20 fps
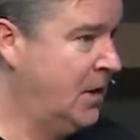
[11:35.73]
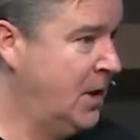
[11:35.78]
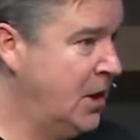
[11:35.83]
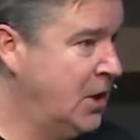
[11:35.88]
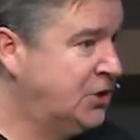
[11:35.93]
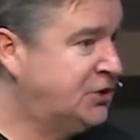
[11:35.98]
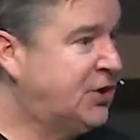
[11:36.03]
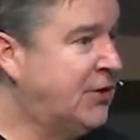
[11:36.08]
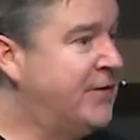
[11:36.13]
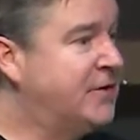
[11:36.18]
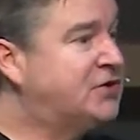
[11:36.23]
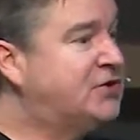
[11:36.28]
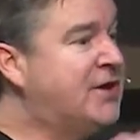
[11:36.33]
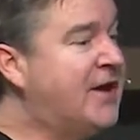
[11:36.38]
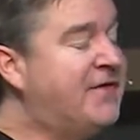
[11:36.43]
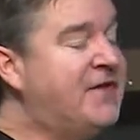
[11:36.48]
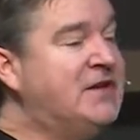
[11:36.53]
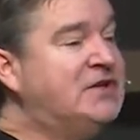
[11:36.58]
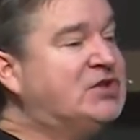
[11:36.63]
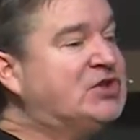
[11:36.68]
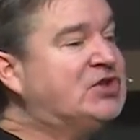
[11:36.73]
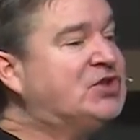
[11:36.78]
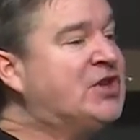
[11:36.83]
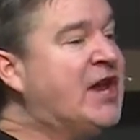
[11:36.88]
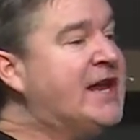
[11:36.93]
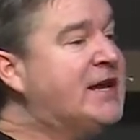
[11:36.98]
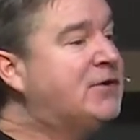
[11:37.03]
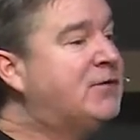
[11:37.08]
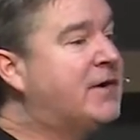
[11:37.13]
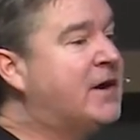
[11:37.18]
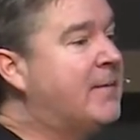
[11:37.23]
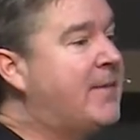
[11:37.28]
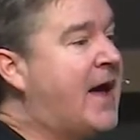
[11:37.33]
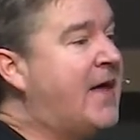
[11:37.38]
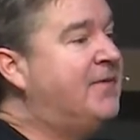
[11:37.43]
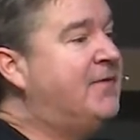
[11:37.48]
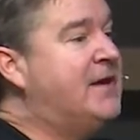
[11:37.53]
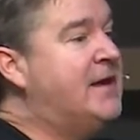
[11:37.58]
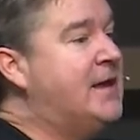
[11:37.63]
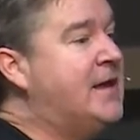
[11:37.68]
So there's nothing sacred
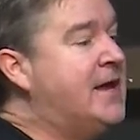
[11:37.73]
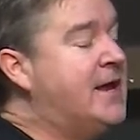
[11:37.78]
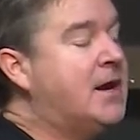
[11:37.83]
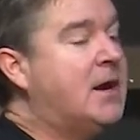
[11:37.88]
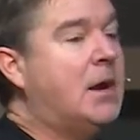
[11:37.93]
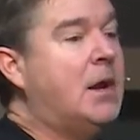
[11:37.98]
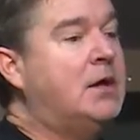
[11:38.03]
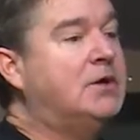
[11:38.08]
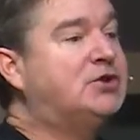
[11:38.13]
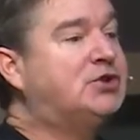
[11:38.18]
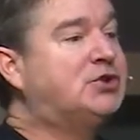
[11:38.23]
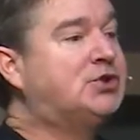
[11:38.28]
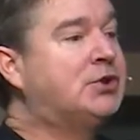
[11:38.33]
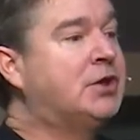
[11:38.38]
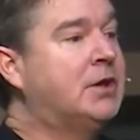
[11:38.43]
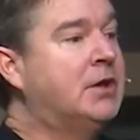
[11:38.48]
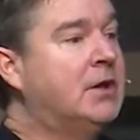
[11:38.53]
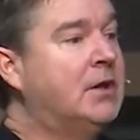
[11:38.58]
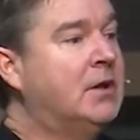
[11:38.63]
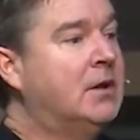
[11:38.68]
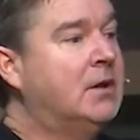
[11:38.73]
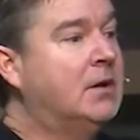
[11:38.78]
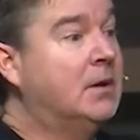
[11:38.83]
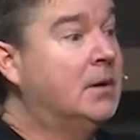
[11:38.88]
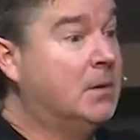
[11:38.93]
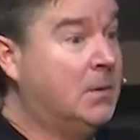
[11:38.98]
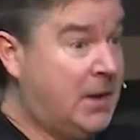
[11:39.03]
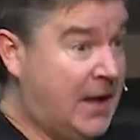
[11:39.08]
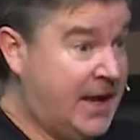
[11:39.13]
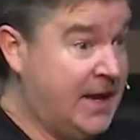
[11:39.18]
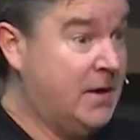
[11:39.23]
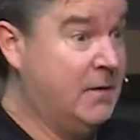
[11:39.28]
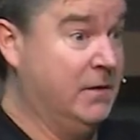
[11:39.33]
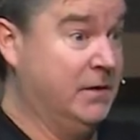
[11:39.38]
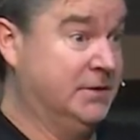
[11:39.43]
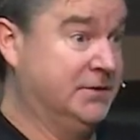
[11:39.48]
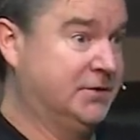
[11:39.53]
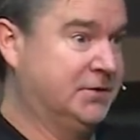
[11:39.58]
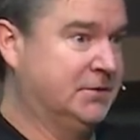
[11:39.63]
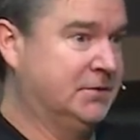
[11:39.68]
about the English
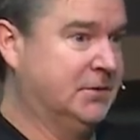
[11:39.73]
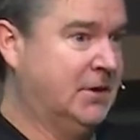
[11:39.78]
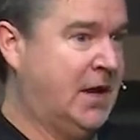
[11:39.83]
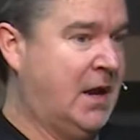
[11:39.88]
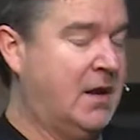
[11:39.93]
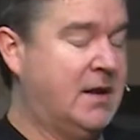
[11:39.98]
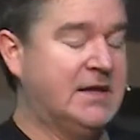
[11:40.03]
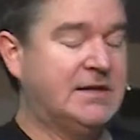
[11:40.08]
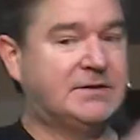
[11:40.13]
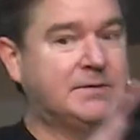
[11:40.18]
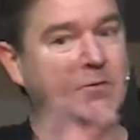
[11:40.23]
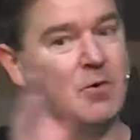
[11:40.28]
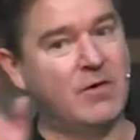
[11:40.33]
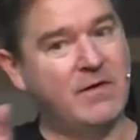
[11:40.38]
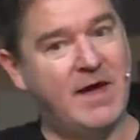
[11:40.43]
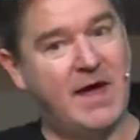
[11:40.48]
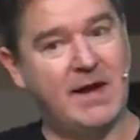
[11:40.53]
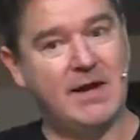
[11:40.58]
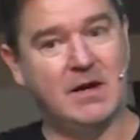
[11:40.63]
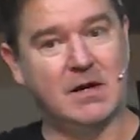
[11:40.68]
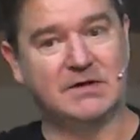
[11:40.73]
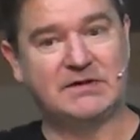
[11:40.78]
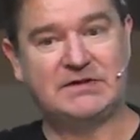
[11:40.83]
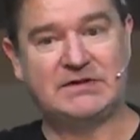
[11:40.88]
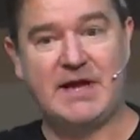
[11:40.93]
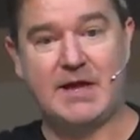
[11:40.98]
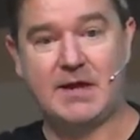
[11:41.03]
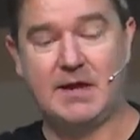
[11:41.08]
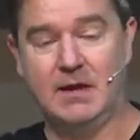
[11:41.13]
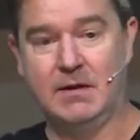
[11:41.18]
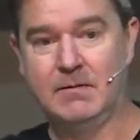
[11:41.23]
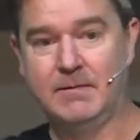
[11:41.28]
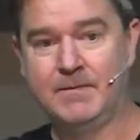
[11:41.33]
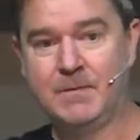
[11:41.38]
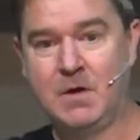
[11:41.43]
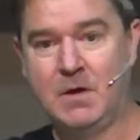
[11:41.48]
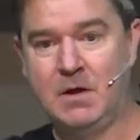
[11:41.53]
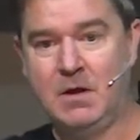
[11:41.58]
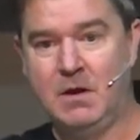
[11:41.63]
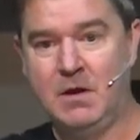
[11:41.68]
language. Now, I'll get to more of that here in a second.
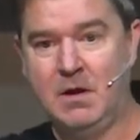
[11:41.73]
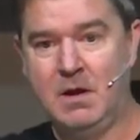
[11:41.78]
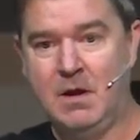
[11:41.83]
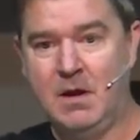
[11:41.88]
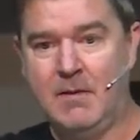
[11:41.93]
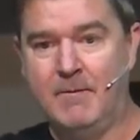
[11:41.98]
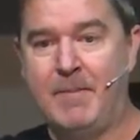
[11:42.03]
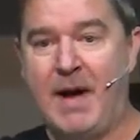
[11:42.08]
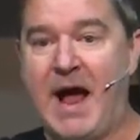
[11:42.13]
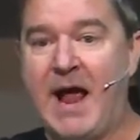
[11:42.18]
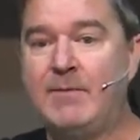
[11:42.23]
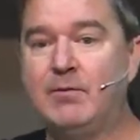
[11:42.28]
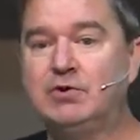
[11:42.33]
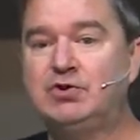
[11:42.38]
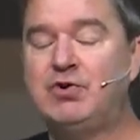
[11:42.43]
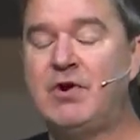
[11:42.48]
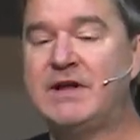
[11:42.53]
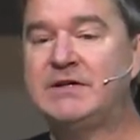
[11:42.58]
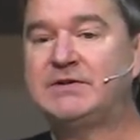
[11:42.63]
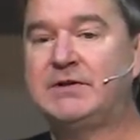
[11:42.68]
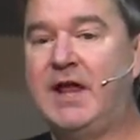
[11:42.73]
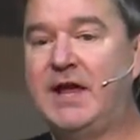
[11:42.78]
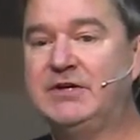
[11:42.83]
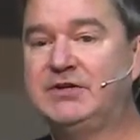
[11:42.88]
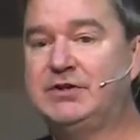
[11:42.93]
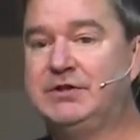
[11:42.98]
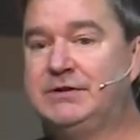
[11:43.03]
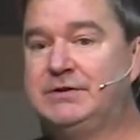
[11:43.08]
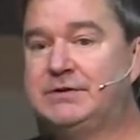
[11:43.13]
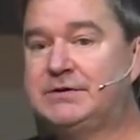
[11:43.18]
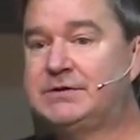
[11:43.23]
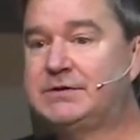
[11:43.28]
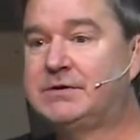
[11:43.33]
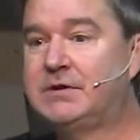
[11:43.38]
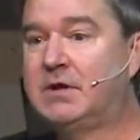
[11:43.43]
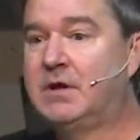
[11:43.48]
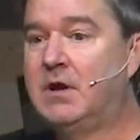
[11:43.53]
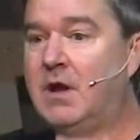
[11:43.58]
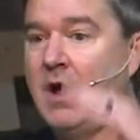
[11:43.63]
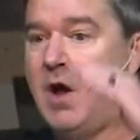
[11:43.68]
Bible translations
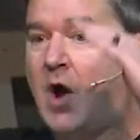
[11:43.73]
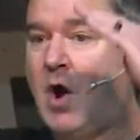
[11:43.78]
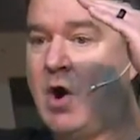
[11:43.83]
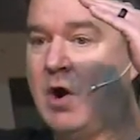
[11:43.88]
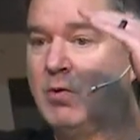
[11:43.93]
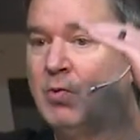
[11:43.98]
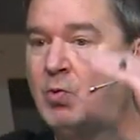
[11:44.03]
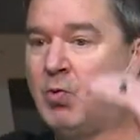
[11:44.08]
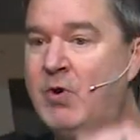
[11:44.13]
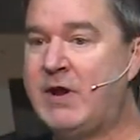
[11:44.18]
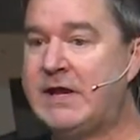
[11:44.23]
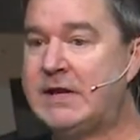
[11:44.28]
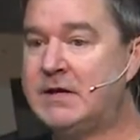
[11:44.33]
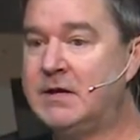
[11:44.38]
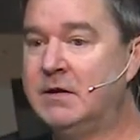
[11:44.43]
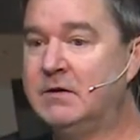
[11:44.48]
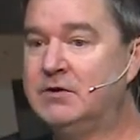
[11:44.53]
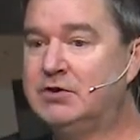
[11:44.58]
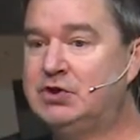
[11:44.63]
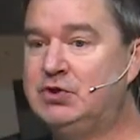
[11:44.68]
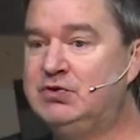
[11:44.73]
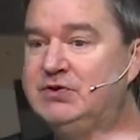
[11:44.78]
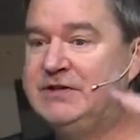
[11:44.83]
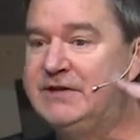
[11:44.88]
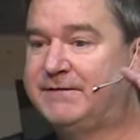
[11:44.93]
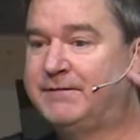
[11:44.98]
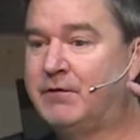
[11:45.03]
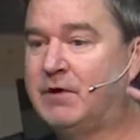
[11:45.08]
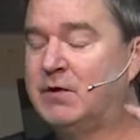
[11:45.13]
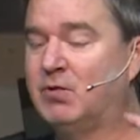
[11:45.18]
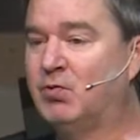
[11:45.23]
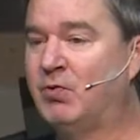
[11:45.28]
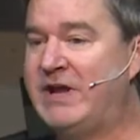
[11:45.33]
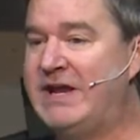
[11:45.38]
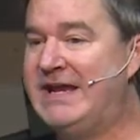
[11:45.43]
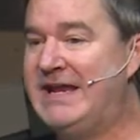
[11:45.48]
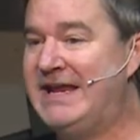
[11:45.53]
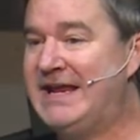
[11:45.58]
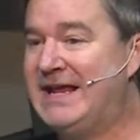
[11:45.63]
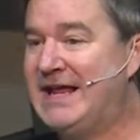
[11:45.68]
are written to different
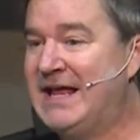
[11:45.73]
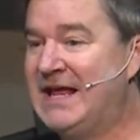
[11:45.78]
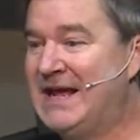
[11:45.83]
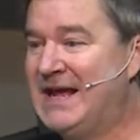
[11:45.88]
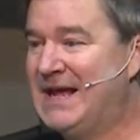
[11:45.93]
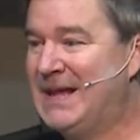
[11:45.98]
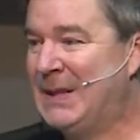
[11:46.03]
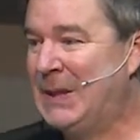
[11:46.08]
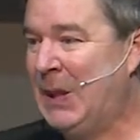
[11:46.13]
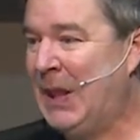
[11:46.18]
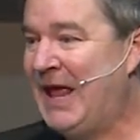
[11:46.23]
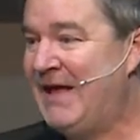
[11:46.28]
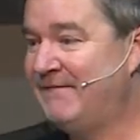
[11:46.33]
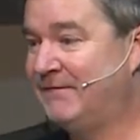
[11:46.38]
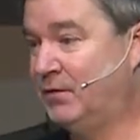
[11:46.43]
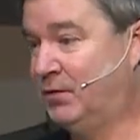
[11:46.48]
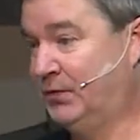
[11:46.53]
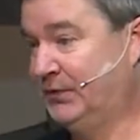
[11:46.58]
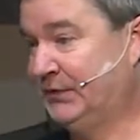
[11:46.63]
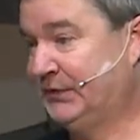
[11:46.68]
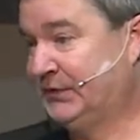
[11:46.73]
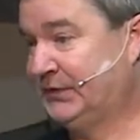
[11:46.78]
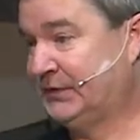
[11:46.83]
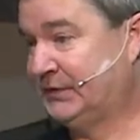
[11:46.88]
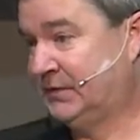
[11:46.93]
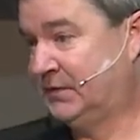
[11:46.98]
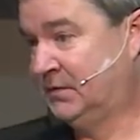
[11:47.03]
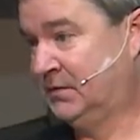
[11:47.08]
reading levels.